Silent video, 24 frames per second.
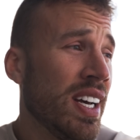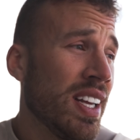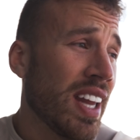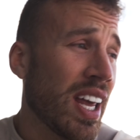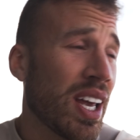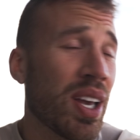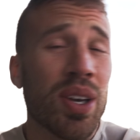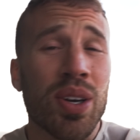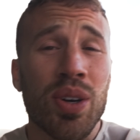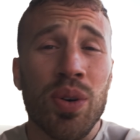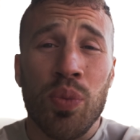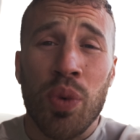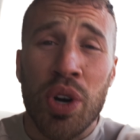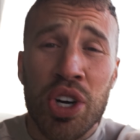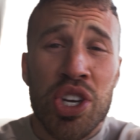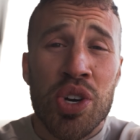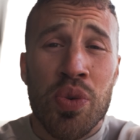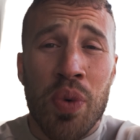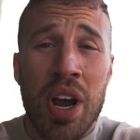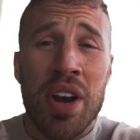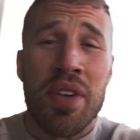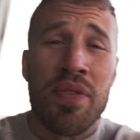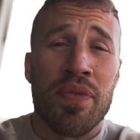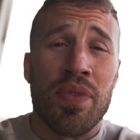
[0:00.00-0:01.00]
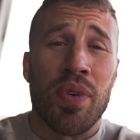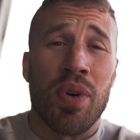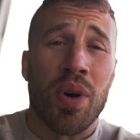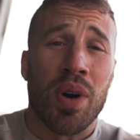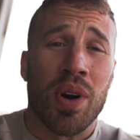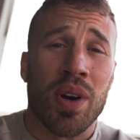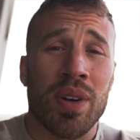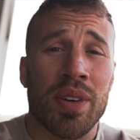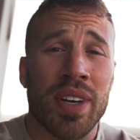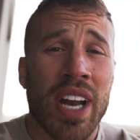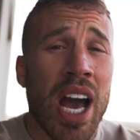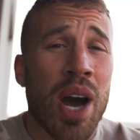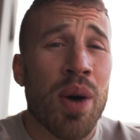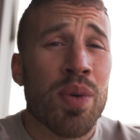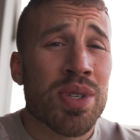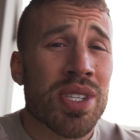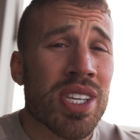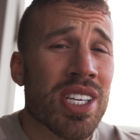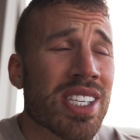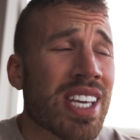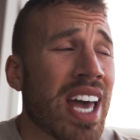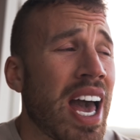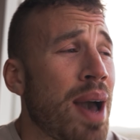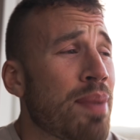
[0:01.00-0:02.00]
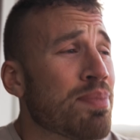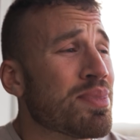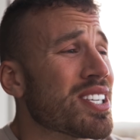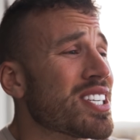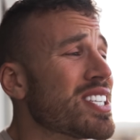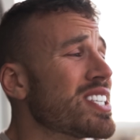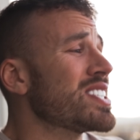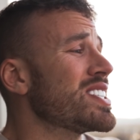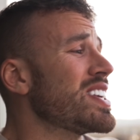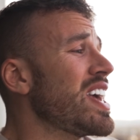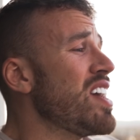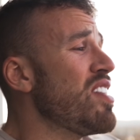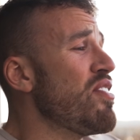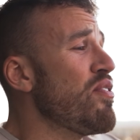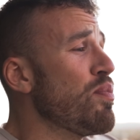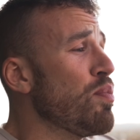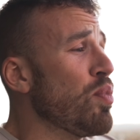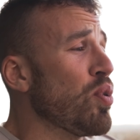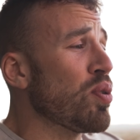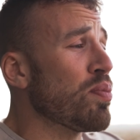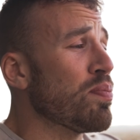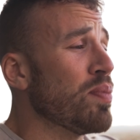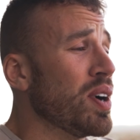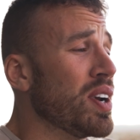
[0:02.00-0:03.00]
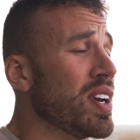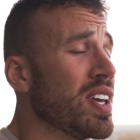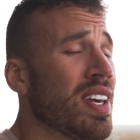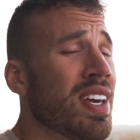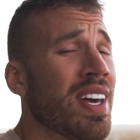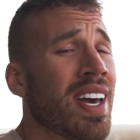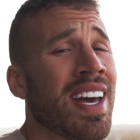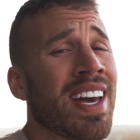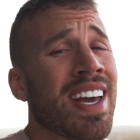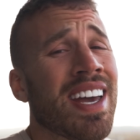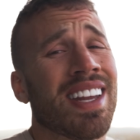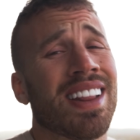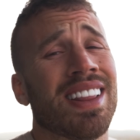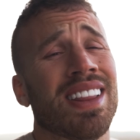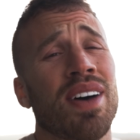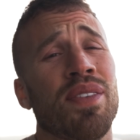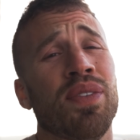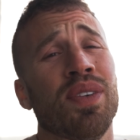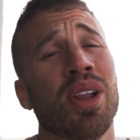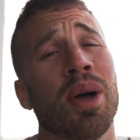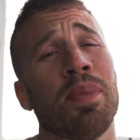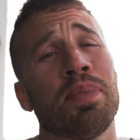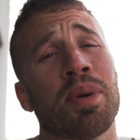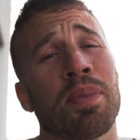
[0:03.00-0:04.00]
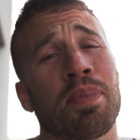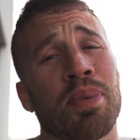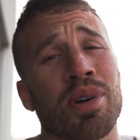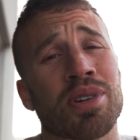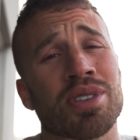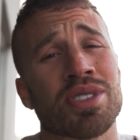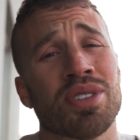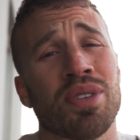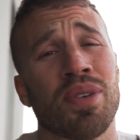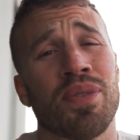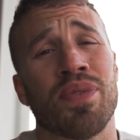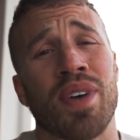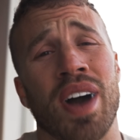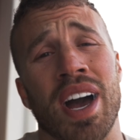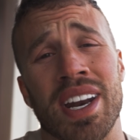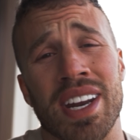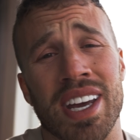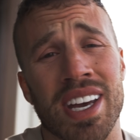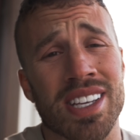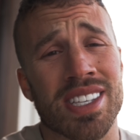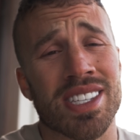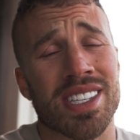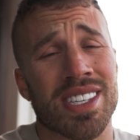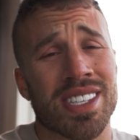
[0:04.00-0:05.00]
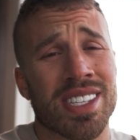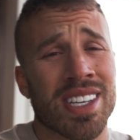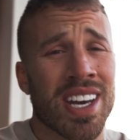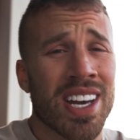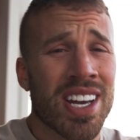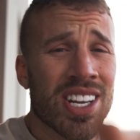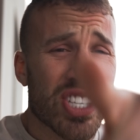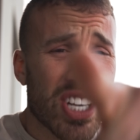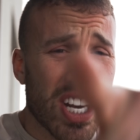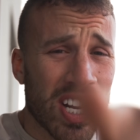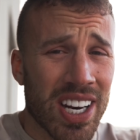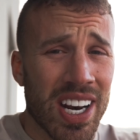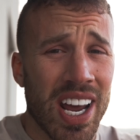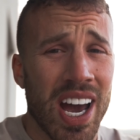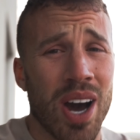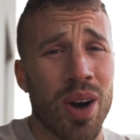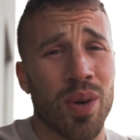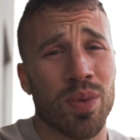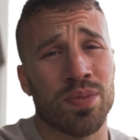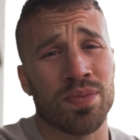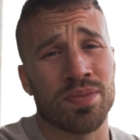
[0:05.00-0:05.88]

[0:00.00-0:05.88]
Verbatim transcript: Like, what are you waiting for? Now is the time to save more money and level up your personal finances. Check it out.